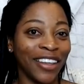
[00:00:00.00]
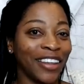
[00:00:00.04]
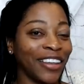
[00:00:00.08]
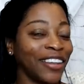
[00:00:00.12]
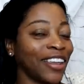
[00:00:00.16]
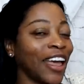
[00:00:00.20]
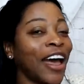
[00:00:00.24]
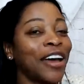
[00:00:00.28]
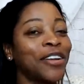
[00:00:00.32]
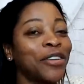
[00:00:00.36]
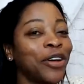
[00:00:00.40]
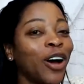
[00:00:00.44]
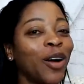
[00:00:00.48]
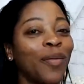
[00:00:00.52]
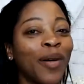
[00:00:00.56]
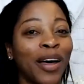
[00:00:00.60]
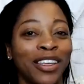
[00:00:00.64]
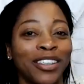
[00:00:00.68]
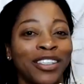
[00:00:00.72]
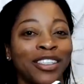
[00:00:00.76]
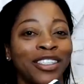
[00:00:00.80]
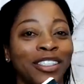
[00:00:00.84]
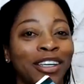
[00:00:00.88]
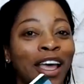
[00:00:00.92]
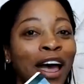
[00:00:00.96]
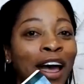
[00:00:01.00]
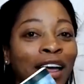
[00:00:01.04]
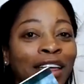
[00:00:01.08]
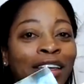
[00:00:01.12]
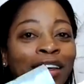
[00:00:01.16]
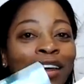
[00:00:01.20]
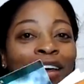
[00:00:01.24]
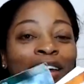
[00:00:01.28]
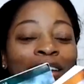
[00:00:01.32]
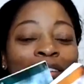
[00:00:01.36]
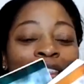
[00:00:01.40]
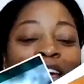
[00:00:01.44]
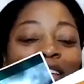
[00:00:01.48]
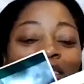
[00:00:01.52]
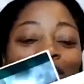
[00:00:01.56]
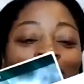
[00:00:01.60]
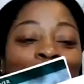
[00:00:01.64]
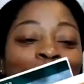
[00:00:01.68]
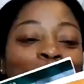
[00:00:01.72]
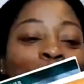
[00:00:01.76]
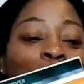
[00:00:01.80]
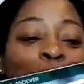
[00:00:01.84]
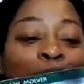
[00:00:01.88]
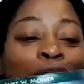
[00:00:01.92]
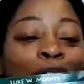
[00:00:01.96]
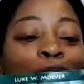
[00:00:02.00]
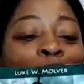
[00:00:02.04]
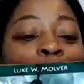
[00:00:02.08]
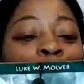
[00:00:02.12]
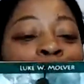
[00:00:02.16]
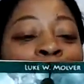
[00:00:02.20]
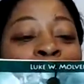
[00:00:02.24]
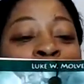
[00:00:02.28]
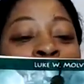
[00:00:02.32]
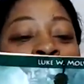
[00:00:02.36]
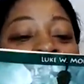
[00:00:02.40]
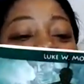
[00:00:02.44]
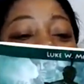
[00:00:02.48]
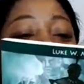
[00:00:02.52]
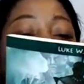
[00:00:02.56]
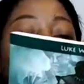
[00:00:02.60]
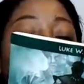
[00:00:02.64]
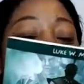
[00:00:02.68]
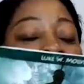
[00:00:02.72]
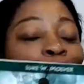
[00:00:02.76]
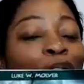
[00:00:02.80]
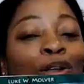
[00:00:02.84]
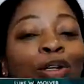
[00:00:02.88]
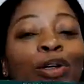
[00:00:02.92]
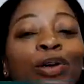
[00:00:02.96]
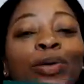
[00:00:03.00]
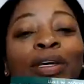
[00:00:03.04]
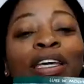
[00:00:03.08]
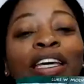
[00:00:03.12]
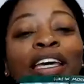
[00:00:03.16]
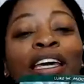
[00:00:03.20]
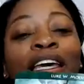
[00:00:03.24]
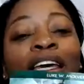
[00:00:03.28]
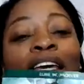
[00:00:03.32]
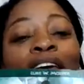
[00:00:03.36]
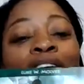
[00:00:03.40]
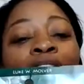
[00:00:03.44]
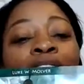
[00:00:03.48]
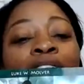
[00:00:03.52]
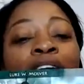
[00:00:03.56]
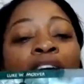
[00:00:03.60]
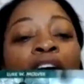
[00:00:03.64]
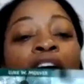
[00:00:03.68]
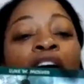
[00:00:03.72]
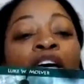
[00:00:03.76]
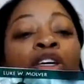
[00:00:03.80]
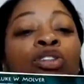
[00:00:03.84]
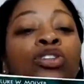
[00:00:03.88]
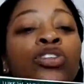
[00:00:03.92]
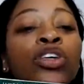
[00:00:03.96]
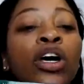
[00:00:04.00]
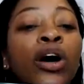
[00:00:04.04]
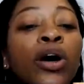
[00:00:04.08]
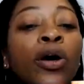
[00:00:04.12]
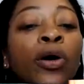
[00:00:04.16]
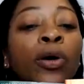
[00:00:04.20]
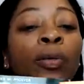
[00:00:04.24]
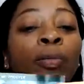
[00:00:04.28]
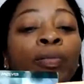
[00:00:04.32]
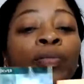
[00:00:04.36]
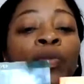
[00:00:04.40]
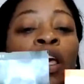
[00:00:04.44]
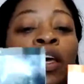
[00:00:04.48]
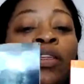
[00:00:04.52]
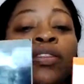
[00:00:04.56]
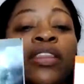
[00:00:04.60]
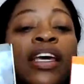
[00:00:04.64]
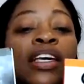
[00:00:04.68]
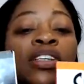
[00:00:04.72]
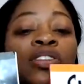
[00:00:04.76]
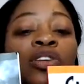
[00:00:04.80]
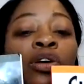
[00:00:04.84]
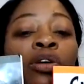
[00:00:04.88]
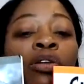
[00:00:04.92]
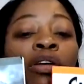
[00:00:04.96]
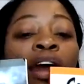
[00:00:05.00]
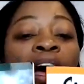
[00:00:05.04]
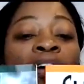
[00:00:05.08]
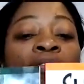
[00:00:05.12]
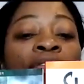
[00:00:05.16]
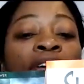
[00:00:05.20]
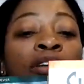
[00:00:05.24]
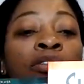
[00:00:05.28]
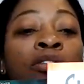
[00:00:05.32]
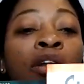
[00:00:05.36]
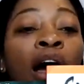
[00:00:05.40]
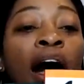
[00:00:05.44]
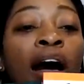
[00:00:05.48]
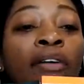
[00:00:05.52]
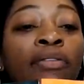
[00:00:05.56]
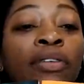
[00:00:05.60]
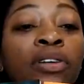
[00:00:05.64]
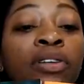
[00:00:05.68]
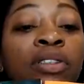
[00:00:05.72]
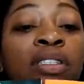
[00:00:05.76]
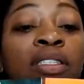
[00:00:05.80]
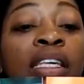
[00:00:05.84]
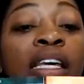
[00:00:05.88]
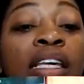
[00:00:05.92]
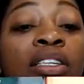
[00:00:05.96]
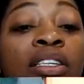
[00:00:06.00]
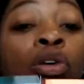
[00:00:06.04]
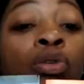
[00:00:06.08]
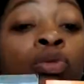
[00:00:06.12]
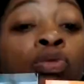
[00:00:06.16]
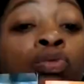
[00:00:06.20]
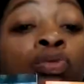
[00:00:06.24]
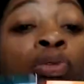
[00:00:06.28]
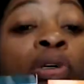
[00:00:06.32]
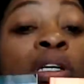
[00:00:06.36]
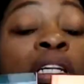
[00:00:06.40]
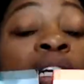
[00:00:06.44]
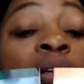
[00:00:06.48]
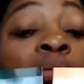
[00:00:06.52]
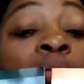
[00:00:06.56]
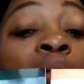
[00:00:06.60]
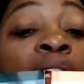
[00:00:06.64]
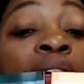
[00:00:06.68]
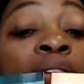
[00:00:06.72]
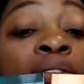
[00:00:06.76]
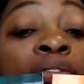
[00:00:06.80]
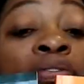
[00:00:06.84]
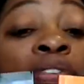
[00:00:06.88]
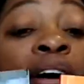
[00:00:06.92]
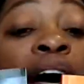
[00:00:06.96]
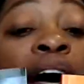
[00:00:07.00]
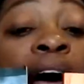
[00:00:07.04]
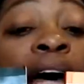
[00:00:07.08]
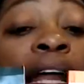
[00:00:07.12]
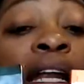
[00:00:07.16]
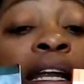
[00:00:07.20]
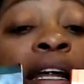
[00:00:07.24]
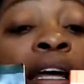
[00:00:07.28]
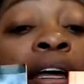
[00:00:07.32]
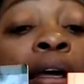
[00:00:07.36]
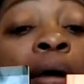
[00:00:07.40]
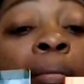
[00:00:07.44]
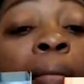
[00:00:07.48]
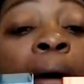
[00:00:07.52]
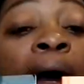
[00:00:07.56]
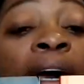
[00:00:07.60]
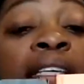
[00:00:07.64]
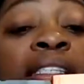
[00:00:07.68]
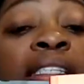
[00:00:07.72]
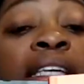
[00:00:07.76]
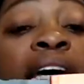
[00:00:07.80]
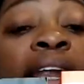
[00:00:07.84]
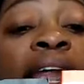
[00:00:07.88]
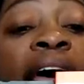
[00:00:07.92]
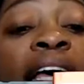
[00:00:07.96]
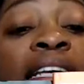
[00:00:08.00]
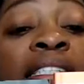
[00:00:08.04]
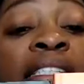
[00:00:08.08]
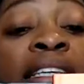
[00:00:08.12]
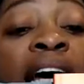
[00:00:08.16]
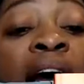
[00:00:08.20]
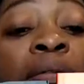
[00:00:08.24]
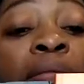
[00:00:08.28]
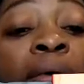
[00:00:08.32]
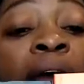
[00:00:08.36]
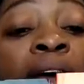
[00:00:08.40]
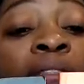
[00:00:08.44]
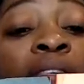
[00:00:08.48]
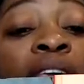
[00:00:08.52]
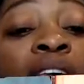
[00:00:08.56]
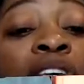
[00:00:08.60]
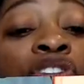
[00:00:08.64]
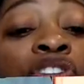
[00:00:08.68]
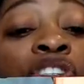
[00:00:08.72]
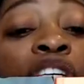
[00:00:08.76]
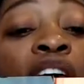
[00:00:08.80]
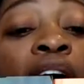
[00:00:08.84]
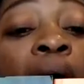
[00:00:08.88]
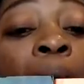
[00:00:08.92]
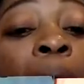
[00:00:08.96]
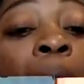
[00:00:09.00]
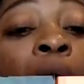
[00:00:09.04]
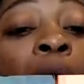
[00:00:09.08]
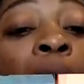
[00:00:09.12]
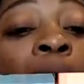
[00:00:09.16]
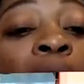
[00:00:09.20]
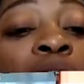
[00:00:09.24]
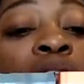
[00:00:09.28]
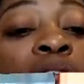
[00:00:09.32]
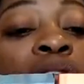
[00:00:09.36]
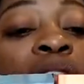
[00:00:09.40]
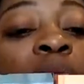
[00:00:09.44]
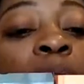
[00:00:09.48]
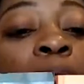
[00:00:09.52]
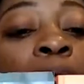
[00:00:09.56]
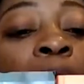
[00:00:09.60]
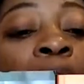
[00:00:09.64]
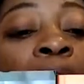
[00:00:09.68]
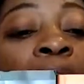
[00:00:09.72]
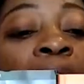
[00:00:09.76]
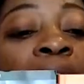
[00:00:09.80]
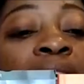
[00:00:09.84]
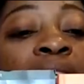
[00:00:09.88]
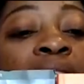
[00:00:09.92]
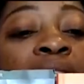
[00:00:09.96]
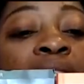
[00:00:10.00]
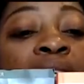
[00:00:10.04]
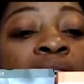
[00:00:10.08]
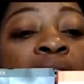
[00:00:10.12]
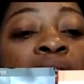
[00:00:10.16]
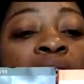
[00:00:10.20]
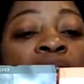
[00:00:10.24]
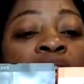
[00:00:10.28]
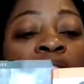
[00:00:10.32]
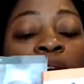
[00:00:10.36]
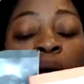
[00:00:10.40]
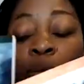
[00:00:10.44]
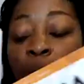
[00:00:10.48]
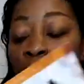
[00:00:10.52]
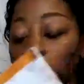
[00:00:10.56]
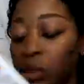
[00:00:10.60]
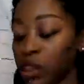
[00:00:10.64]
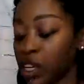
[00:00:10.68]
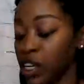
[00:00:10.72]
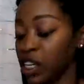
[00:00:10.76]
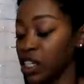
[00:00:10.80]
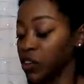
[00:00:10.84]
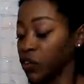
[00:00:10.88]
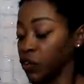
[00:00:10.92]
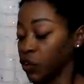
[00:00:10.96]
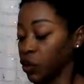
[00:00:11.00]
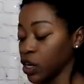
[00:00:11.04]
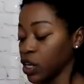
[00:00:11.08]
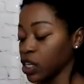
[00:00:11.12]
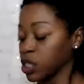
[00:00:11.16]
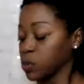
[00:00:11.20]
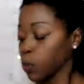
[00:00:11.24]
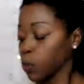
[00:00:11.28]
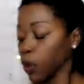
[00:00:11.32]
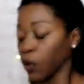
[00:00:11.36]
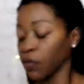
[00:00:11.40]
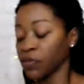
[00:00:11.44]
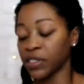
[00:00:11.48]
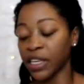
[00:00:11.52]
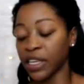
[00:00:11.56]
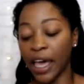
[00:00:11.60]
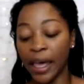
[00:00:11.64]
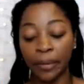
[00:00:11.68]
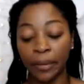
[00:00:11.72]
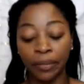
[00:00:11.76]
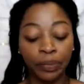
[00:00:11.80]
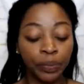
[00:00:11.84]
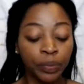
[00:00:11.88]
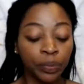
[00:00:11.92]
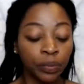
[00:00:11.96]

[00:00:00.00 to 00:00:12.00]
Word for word: Y'all know about Shaka, that Zulu Man, that Zulu King. So these are graphic novels. These are really, really fun. My son has not read these yet. I'm going to surprise him with these for his birthday.